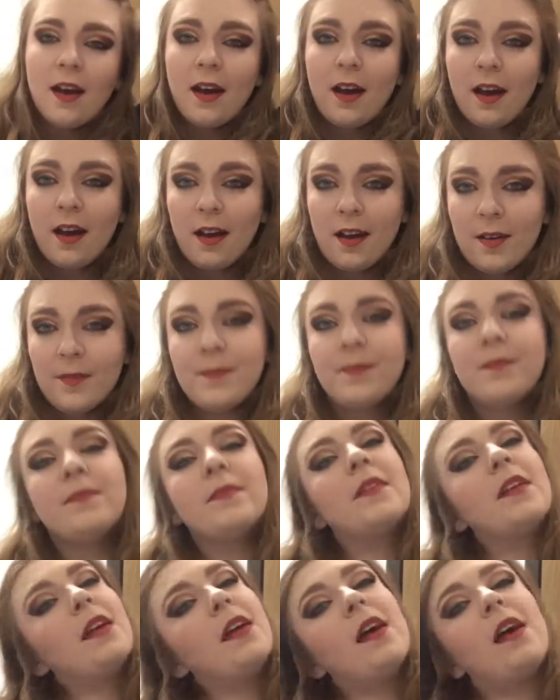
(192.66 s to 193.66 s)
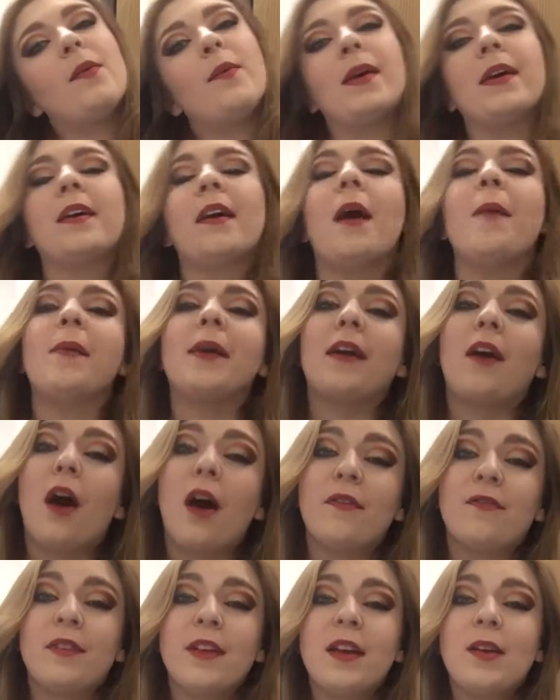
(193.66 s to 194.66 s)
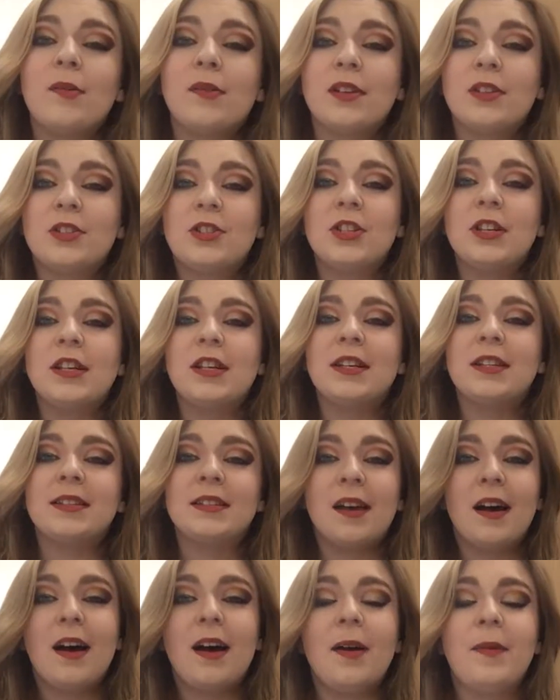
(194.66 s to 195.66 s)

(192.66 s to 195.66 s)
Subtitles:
Went and got my coffee, which is